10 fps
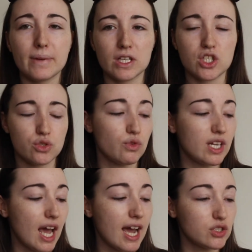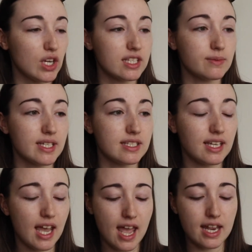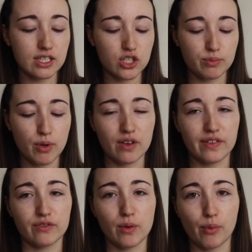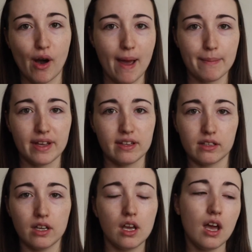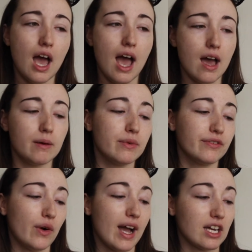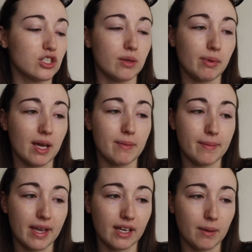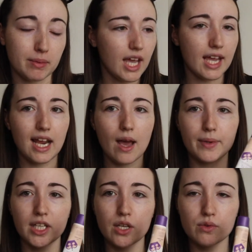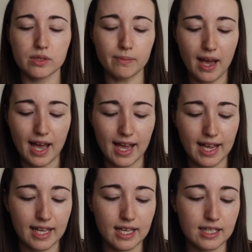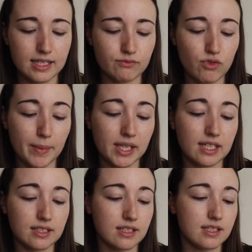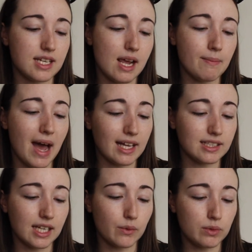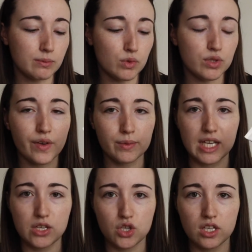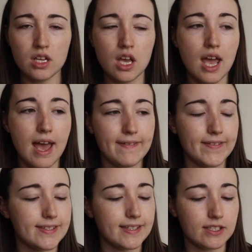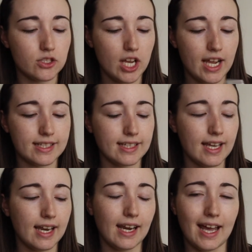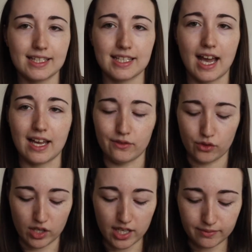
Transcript: It just really hydrates my skin. It's just perfect for prepping before I actually apply my makeup. Okay, now I'm going to use my Rimmel London Stay Matte Liquid Mousse Foundation, and this is in the shade Light Ivory.